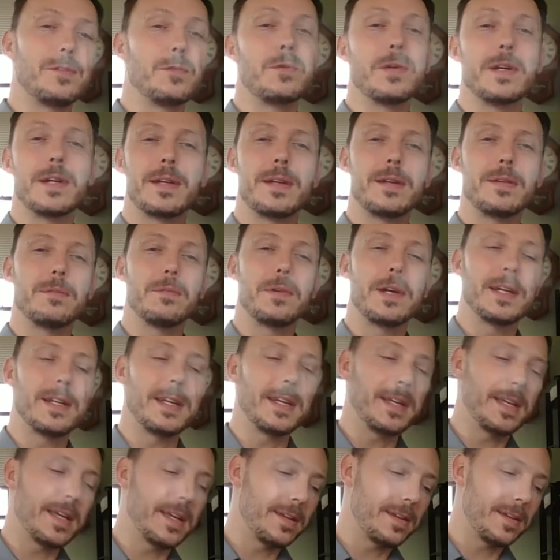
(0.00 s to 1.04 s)
Quick and
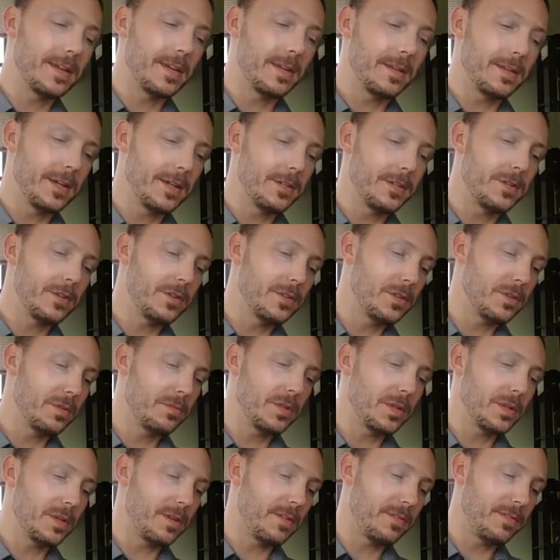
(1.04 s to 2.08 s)
ready calculations of
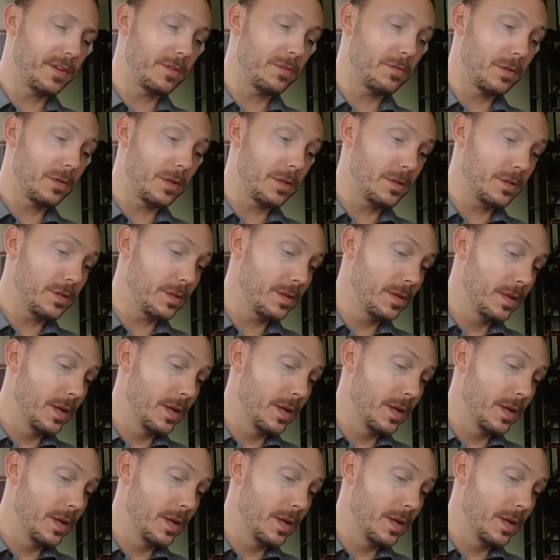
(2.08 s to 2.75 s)
self-interest.